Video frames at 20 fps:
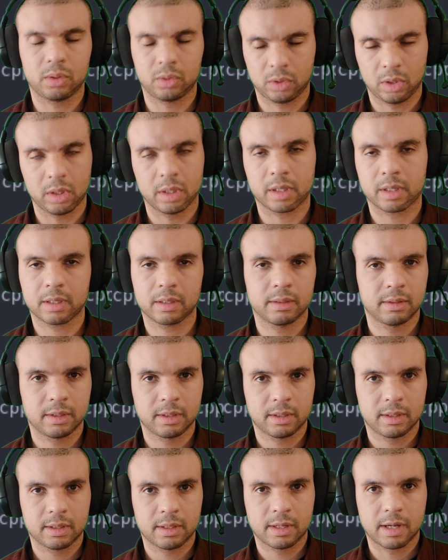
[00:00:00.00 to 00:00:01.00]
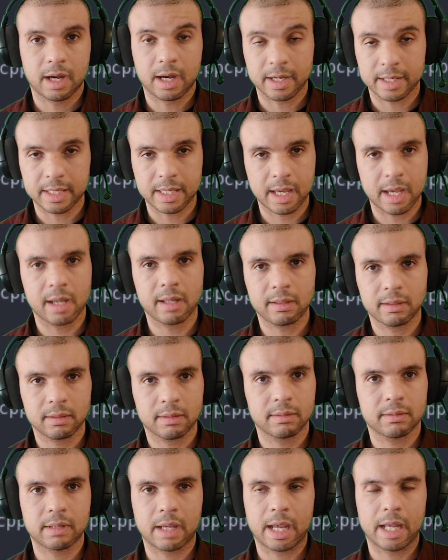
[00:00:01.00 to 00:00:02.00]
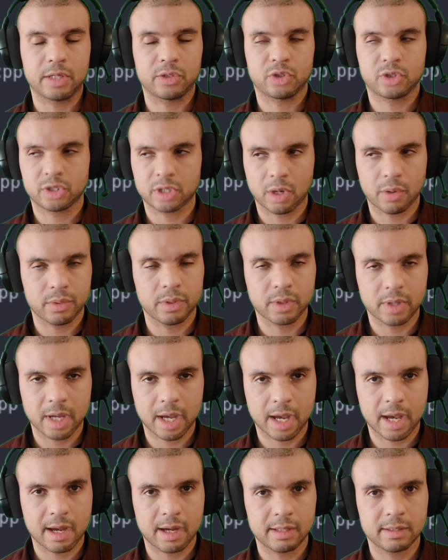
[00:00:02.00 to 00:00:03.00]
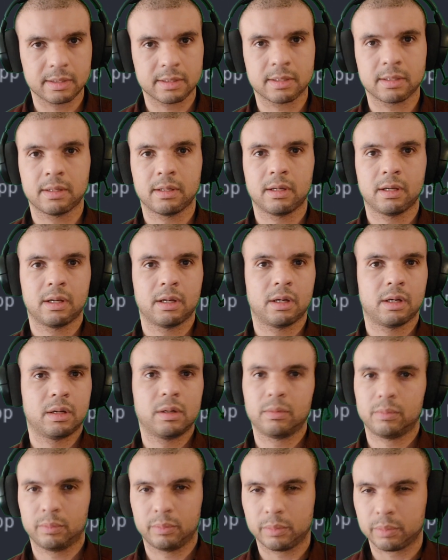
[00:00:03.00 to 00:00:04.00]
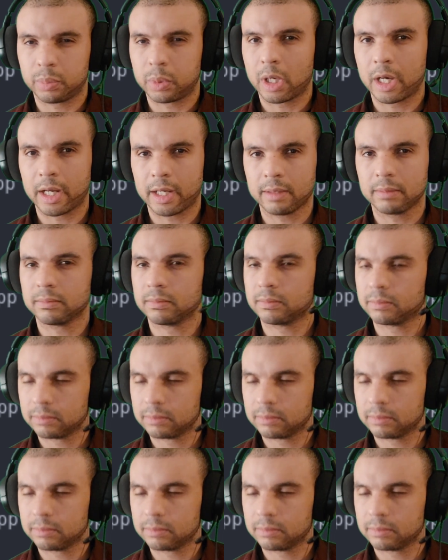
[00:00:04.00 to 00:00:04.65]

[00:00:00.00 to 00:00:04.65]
look again and show you guys, but